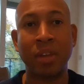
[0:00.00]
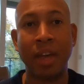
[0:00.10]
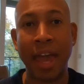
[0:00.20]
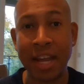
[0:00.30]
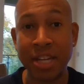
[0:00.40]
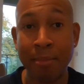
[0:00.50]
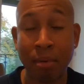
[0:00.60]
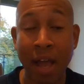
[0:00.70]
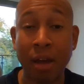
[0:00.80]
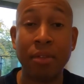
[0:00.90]
A.J.
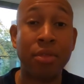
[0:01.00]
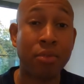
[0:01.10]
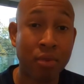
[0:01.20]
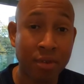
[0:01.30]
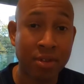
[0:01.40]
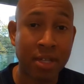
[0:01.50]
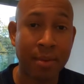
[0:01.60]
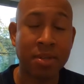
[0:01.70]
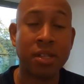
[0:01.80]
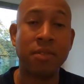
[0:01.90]
Brown, 3
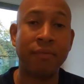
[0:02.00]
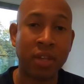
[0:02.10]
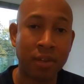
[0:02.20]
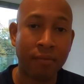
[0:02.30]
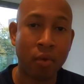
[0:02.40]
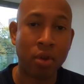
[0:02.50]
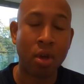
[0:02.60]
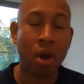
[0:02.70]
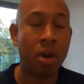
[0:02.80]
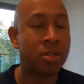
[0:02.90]
receptions, 54
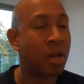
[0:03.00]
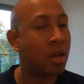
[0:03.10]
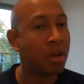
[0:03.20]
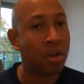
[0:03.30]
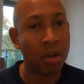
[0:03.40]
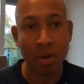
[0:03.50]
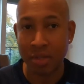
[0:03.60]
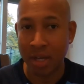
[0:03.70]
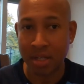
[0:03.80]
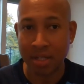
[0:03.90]
yards, no
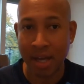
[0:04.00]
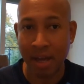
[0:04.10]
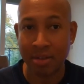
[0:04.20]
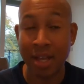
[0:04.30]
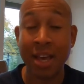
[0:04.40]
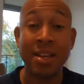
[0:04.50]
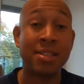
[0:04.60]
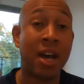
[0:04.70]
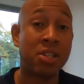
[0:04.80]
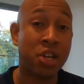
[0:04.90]
touchdowns.
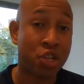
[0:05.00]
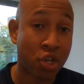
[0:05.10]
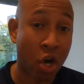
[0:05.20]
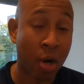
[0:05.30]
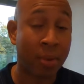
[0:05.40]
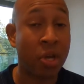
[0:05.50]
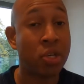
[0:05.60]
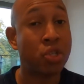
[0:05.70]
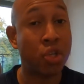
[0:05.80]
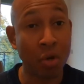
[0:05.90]
Tajae Sharp,
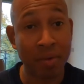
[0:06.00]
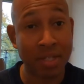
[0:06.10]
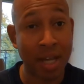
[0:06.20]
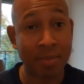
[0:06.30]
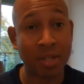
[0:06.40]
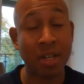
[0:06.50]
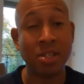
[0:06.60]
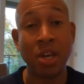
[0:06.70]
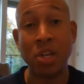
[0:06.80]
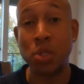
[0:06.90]
2
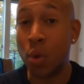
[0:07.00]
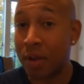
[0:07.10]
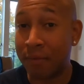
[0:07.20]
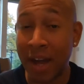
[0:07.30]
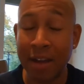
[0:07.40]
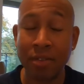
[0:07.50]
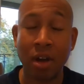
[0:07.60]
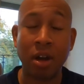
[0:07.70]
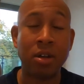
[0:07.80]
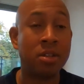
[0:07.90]
receptions, 25
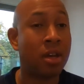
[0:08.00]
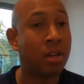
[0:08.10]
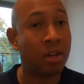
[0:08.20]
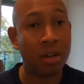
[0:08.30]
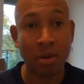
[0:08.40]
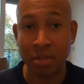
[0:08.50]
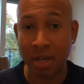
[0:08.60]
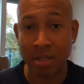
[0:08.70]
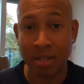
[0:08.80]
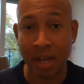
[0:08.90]
yards, no
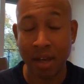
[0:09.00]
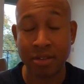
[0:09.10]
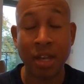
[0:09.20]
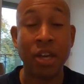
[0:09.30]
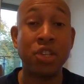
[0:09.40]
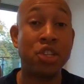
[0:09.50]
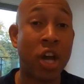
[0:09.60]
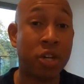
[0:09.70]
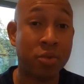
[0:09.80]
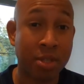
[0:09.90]
touchdowns.
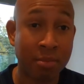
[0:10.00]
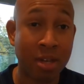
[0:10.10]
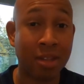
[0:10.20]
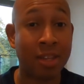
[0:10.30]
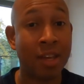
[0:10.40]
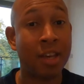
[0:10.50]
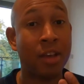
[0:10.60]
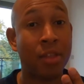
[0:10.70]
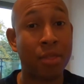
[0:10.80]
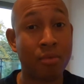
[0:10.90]
Jonnu Smith,
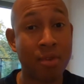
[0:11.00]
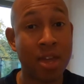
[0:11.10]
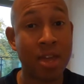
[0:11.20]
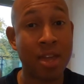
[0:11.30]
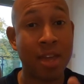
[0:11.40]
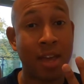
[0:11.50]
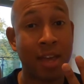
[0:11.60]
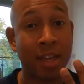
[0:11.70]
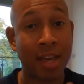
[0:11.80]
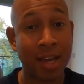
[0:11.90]
3
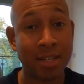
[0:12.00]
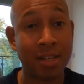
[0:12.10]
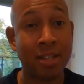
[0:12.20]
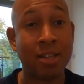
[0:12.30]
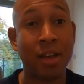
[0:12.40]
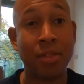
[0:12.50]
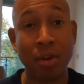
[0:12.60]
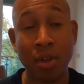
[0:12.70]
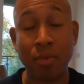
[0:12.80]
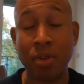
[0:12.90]
catches,
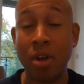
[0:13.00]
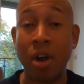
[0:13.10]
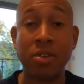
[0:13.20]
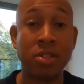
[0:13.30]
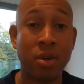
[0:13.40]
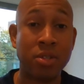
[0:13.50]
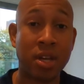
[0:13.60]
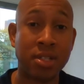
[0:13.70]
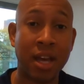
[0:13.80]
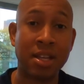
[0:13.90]
33 yards, no
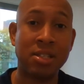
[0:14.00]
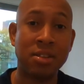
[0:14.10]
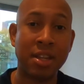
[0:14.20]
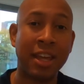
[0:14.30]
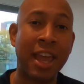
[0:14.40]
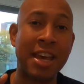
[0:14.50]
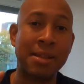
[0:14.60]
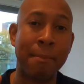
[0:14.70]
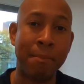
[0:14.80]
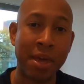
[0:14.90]
touchdowns. I still think he has
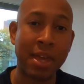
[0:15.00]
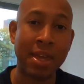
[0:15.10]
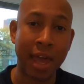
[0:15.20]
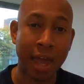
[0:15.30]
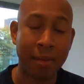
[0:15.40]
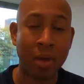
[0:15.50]
a big game